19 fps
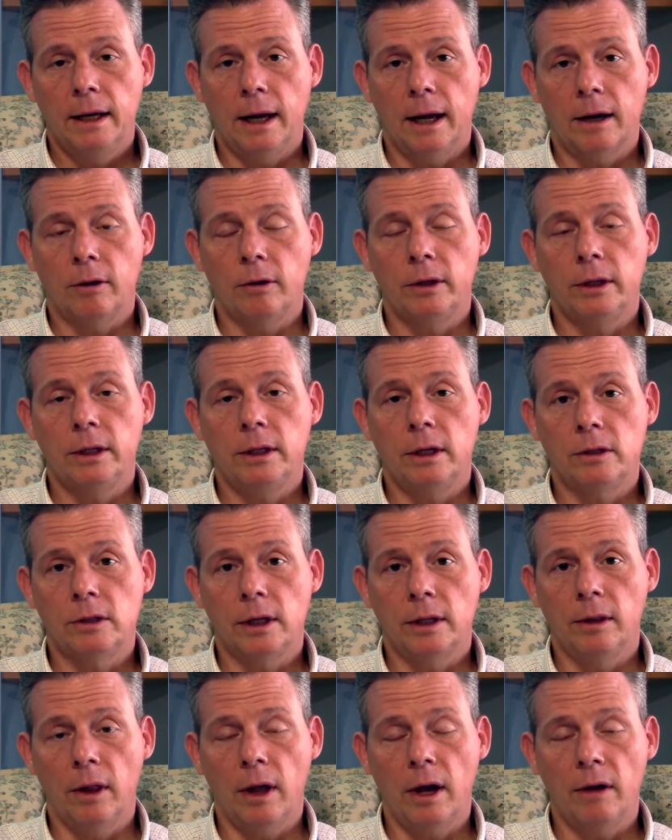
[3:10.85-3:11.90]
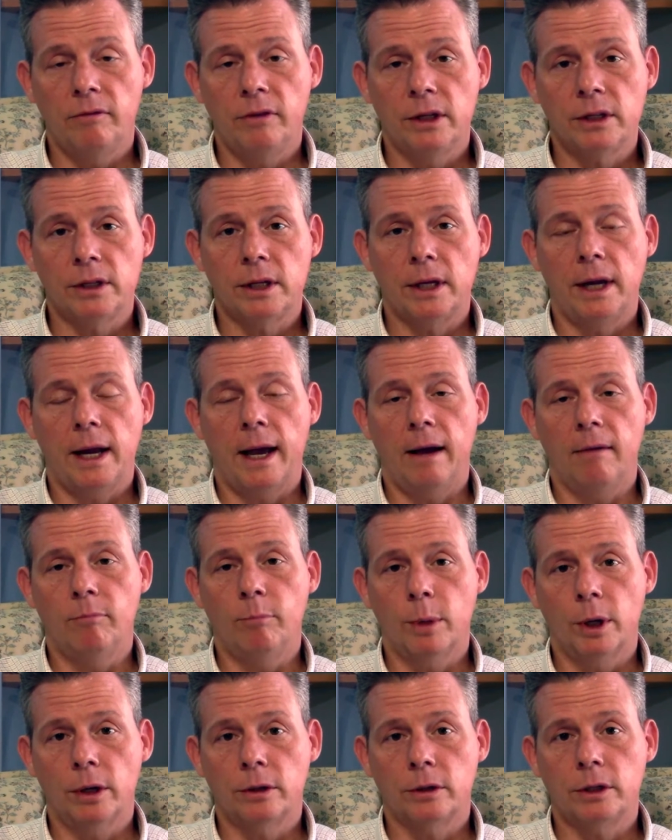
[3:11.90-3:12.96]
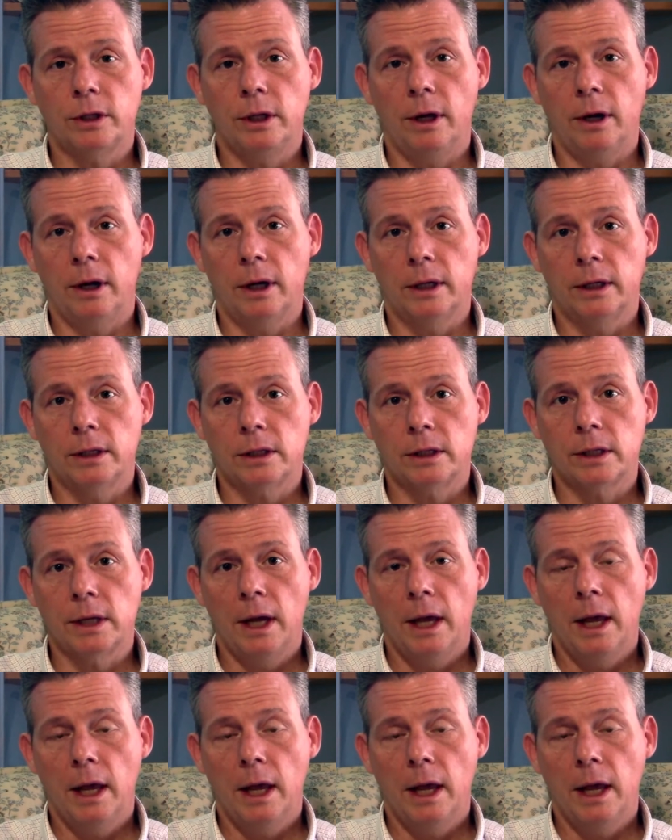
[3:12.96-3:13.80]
Not only does he love us and have mercy on us,